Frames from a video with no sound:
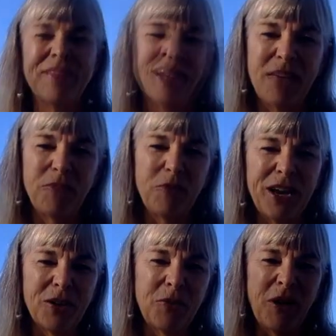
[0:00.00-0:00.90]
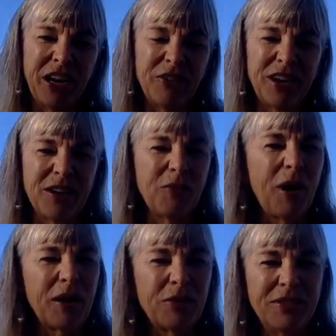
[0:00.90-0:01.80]
And we're wondering
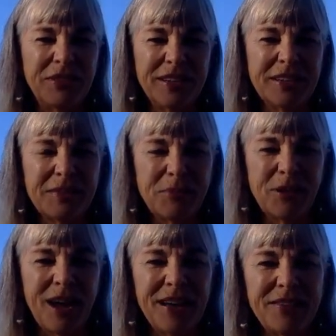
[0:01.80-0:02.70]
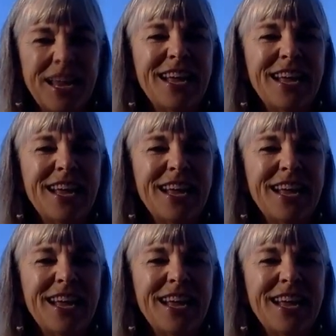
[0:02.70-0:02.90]
why we feel deprived.